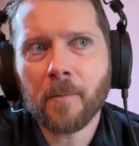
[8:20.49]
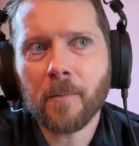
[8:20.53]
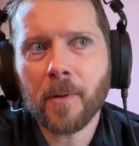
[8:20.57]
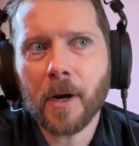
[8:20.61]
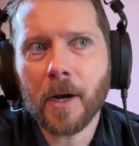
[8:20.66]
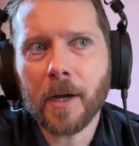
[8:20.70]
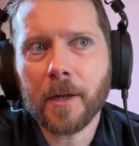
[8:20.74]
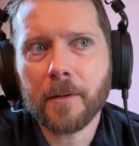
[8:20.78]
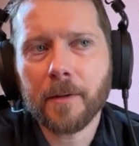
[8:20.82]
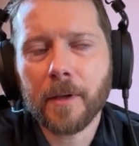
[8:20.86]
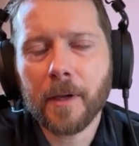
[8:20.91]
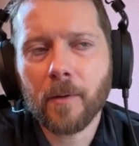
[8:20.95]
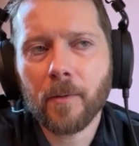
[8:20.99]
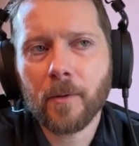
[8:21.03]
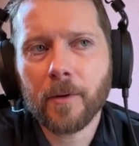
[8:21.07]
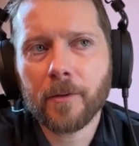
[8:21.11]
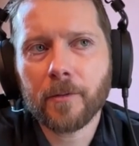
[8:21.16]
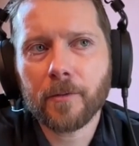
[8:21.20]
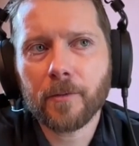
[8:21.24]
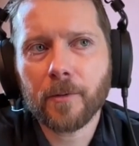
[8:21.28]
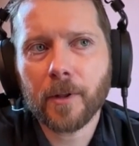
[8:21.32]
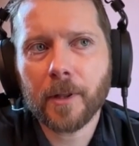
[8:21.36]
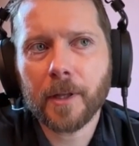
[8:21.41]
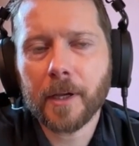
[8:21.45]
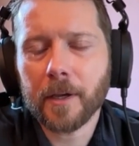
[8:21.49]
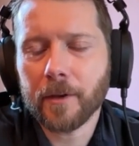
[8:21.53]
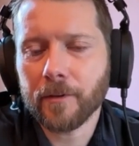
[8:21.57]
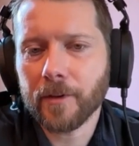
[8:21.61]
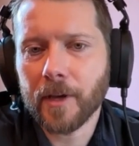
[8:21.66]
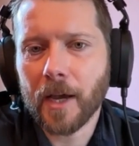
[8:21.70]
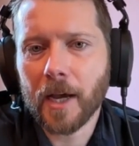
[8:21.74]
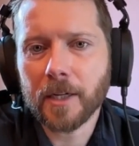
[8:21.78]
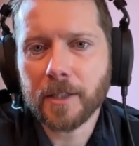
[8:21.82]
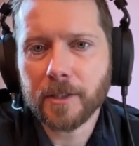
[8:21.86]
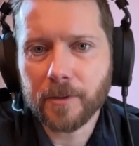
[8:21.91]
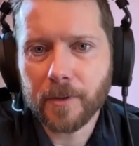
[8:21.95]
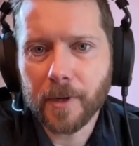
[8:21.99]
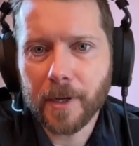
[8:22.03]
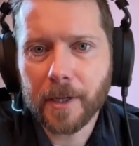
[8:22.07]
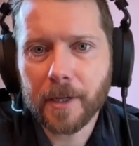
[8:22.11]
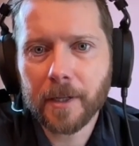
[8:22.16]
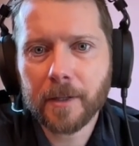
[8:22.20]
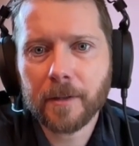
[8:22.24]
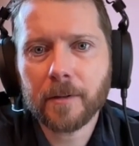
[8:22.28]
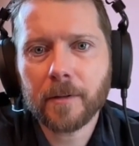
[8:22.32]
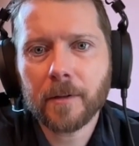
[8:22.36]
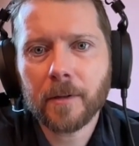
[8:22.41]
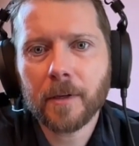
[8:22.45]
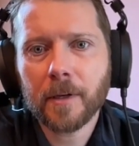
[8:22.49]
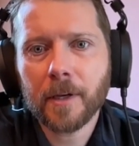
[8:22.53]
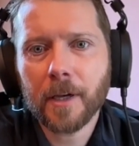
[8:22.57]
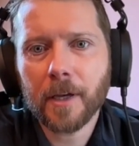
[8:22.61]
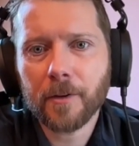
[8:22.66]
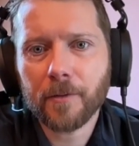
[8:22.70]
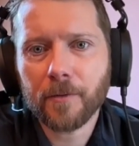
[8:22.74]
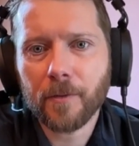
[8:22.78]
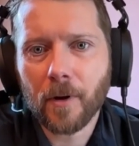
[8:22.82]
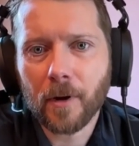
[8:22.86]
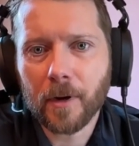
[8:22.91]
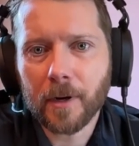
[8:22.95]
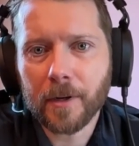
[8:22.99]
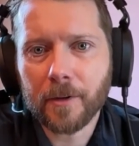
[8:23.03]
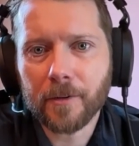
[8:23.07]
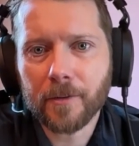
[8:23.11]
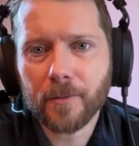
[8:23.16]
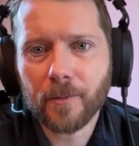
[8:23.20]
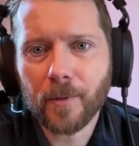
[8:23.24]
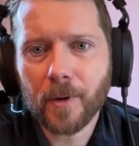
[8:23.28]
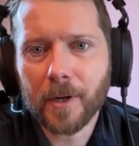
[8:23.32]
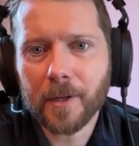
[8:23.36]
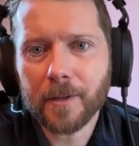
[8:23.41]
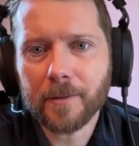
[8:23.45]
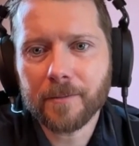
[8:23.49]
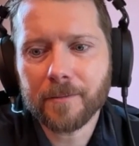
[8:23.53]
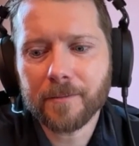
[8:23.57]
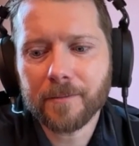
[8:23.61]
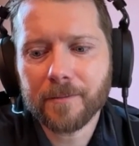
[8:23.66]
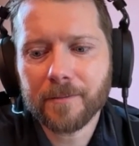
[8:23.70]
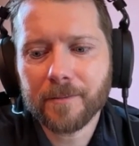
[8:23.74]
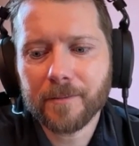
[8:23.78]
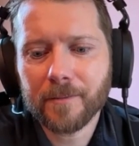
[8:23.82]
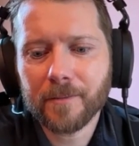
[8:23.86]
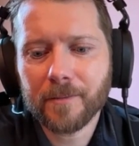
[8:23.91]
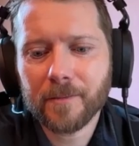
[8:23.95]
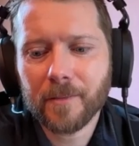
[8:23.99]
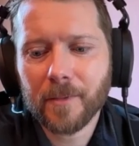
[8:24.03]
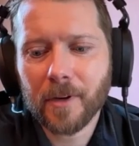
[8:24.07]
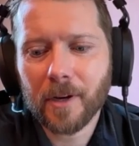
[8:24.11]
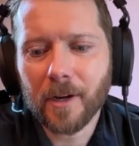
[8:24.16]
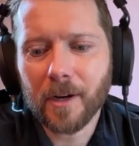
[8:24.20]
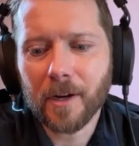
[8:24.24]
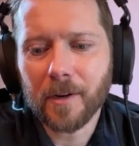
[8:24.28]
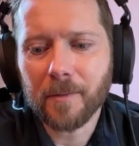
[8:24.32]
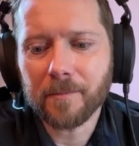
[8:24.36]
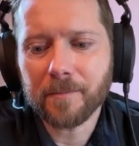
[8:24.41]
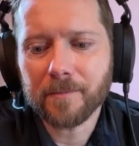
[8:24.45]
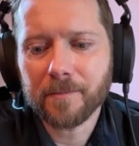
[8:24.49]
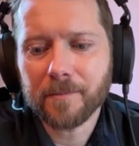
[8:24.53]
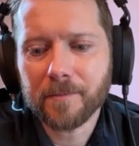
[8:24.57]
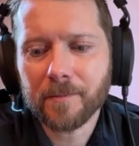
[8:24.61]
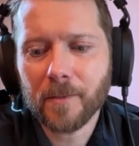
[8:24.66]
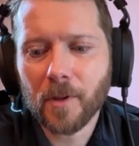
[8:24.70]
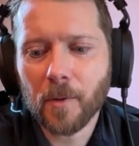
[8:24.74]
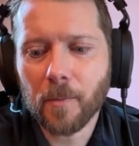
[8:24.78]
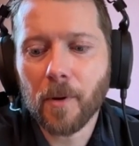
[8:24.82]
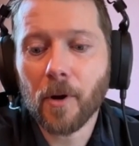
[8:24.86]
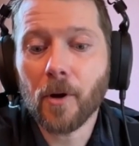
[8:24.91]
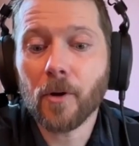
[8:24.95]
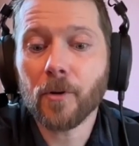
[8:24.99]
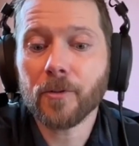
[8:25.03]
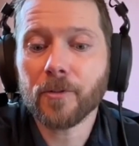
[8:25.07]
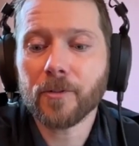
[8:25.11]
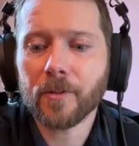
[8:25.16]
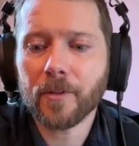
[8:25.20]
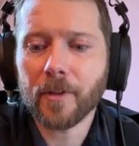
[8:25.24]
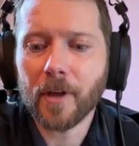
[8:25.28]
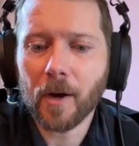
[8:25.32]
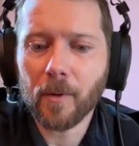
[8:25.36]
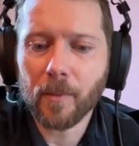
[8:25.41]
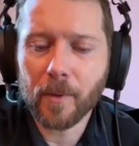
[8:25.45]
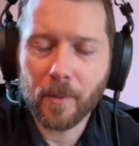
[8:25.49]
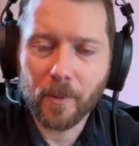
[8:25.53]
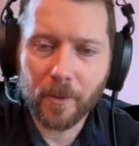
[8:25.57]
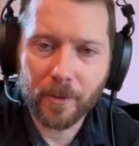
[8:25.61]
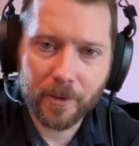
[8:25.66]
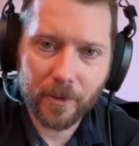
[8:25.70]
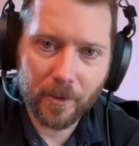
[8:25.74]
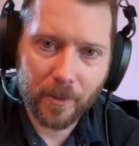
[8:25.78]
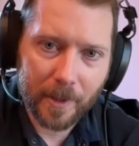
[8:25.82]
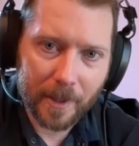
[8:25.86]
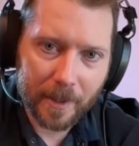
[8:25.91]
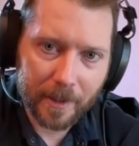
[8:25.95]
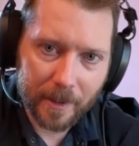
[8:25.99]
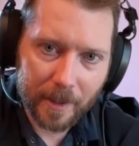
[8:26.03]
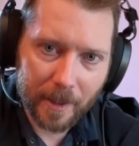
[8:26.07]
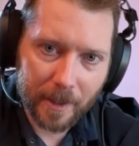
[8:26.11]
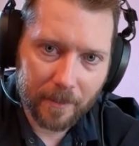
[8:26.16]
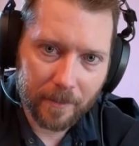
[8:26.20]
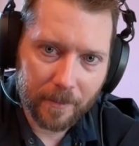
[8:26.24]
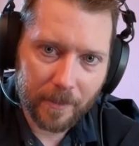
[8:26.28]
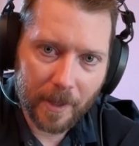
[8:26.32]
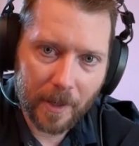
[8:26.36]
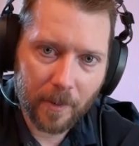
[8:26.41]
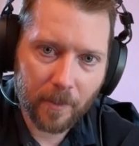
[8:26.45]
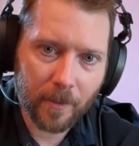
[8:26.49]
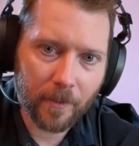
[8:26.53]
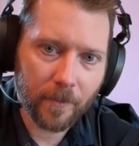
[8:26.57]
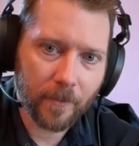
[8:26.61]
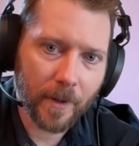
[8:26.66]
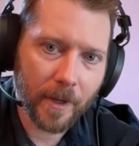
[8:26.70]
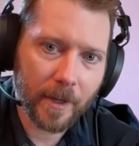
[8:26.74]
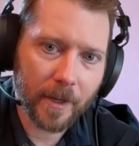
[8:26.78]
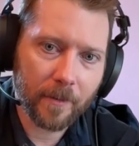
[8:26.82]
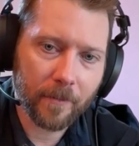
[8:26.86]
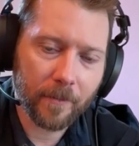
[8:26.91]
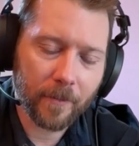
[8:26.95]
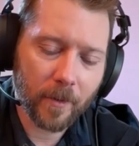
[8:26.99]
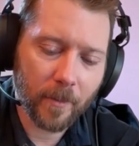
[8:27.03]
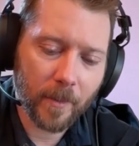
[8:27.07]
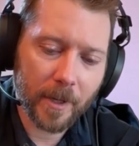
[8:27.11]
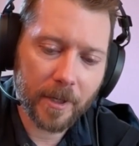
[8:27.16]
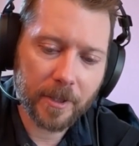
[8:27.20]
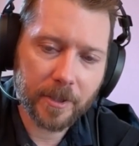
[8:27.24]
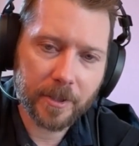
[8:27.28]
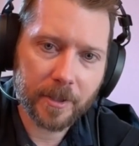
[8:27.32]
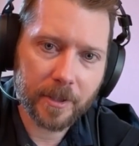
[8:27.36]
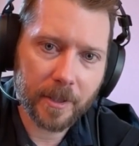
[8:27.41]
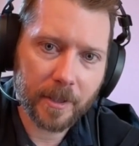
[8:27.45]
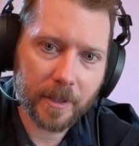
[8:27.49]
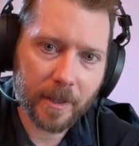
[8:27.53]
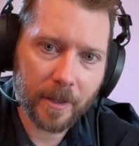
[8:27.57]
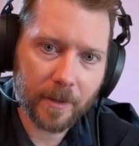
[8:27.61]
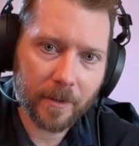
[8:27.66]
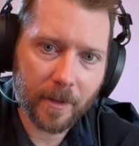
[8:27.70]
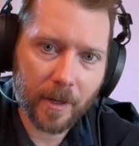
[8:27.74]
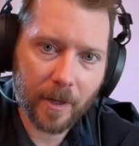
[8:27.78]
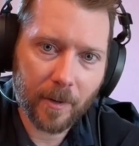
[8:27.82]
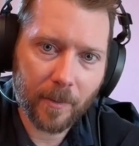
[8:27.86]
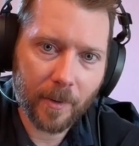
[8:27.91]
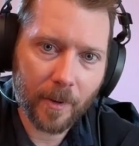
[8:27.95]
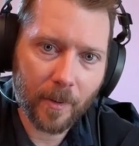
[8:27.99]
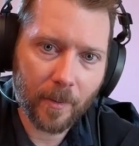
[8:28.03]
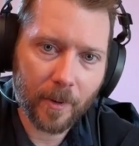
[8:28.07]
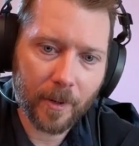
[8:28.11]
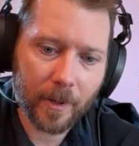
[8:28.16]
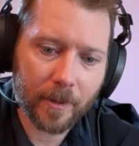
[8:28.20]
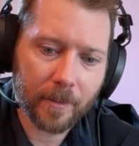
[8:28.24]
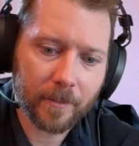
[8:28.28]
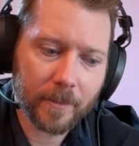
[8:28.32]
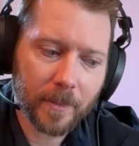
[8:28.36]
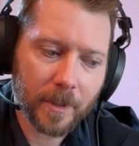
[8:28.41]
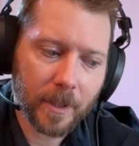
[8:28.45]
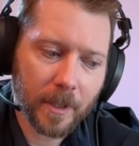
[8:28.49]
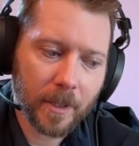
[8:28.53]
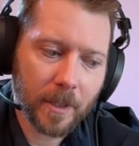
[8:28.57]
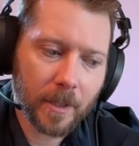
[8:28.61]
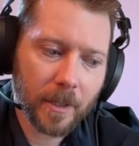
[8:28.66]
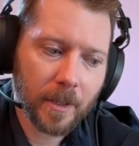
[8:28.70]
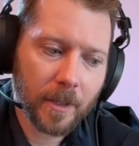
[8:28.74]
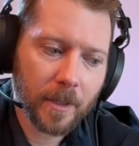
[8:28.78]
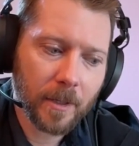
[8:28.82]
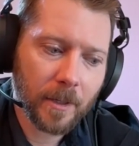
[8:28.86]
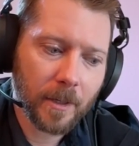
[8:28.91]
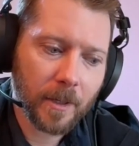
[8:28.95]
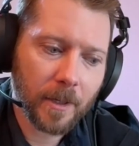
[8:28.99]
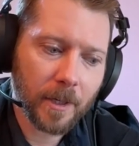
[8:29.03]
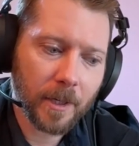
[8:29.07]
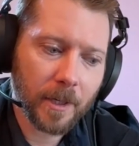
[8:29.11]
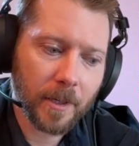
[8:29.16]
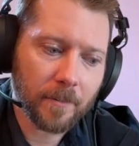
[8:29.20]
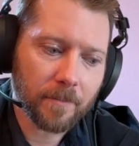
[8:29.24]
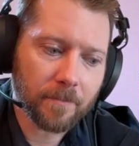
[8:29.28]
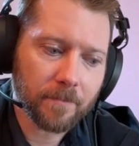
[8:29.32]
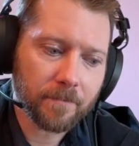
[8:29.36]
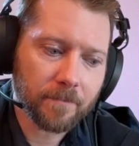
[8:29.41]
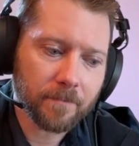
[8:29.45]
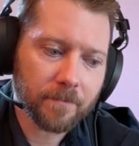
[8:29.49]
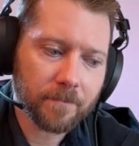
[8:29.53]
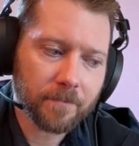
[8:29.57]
But it was really exaggerated as far as what um, the Post thought we were doing. They were fed information that they thought we were um,